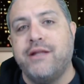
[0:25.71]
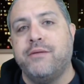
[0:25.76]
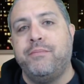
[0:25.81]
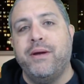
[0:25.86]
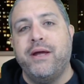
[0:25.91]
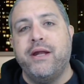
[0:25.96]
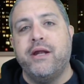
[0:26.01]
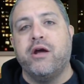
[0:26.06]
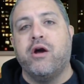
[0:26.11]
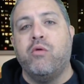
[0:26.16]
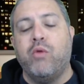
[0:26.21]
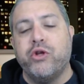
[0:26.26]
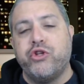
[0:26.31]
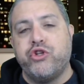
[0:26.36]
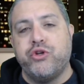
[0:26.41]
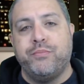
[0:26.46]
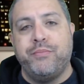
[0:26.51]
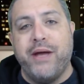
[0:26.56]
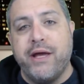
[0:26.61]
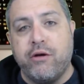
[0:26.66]
depending on what
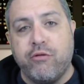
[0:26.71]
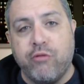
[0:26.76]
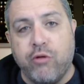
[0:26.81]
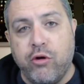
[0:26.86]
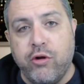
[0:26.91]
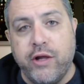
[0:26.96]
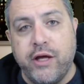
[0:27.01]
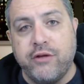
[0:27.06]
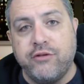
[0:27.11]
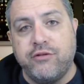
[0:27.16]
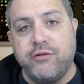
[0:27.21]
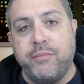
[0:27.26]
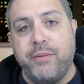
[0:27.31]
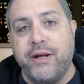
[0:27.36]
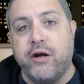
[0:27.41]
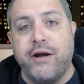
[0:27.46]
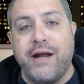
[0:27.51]
your bankroll is, depending